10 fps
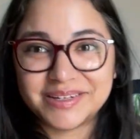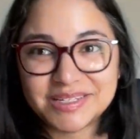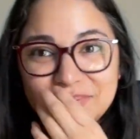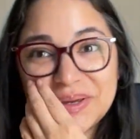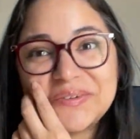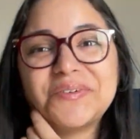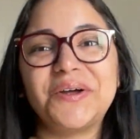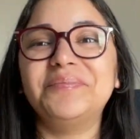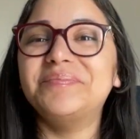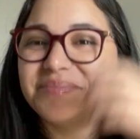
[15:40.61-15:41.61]
It's
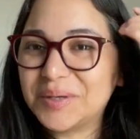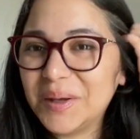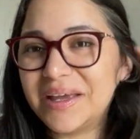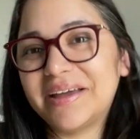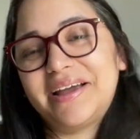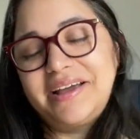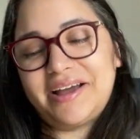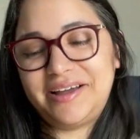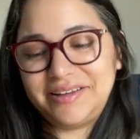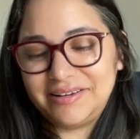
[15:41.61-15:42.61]
beautiful. I
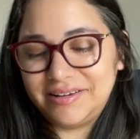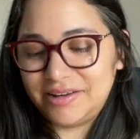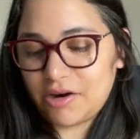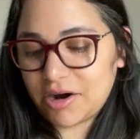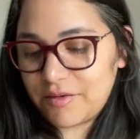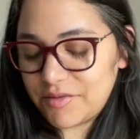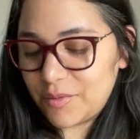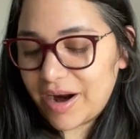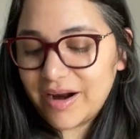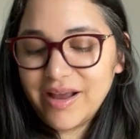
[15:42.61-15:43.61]
got yarn
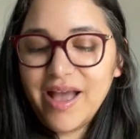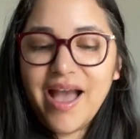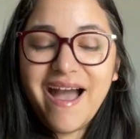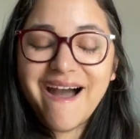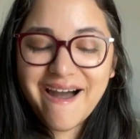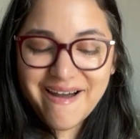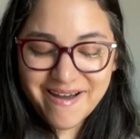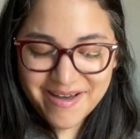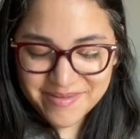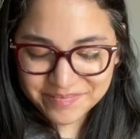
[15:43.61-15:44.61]
everywhere.
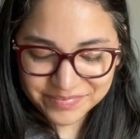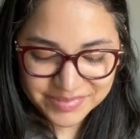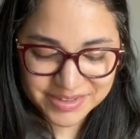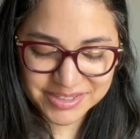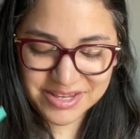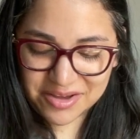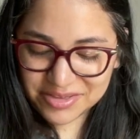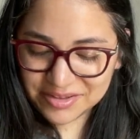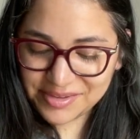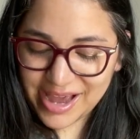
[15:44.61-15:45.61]
So
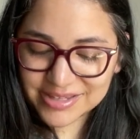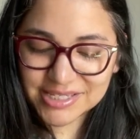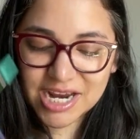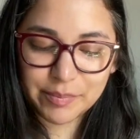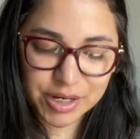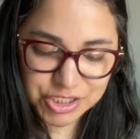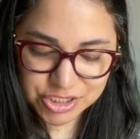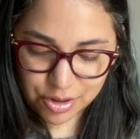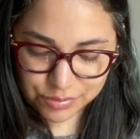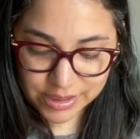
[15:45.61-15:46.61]
the last time I
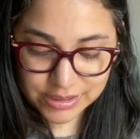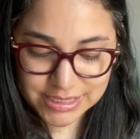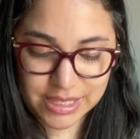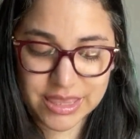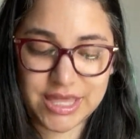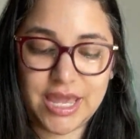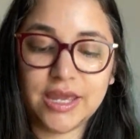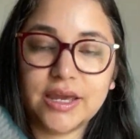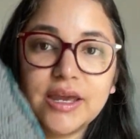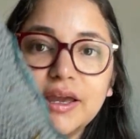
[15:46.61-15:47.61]
showed this, I
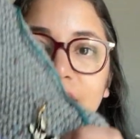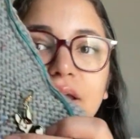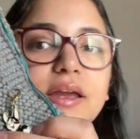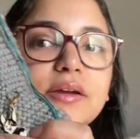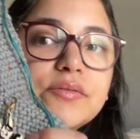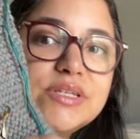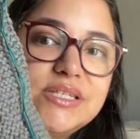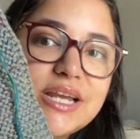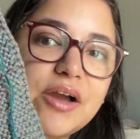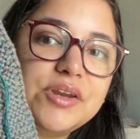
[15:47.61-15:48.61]
think, was
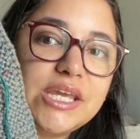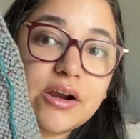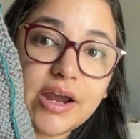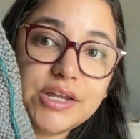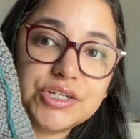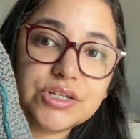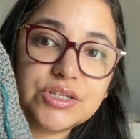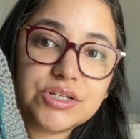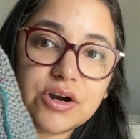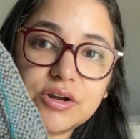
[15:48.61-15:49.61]
down here. I had
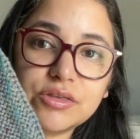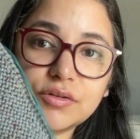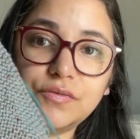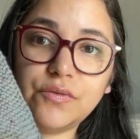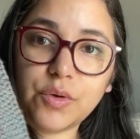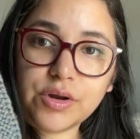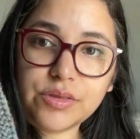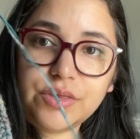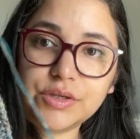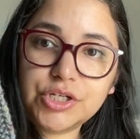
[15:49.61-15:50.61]
just started the
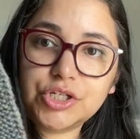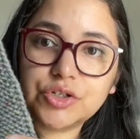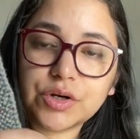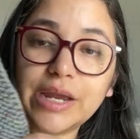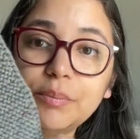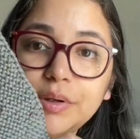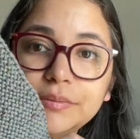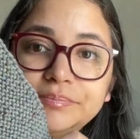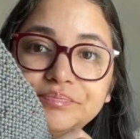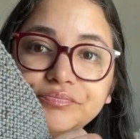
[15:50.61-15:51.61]
4th strip.
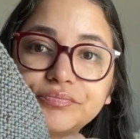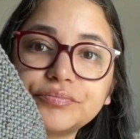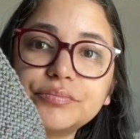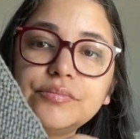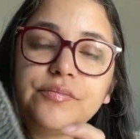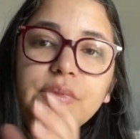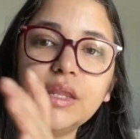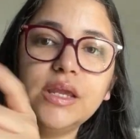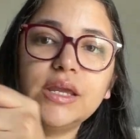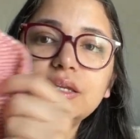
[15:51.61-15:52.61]

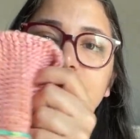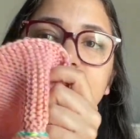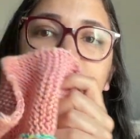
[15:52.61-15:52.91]
And so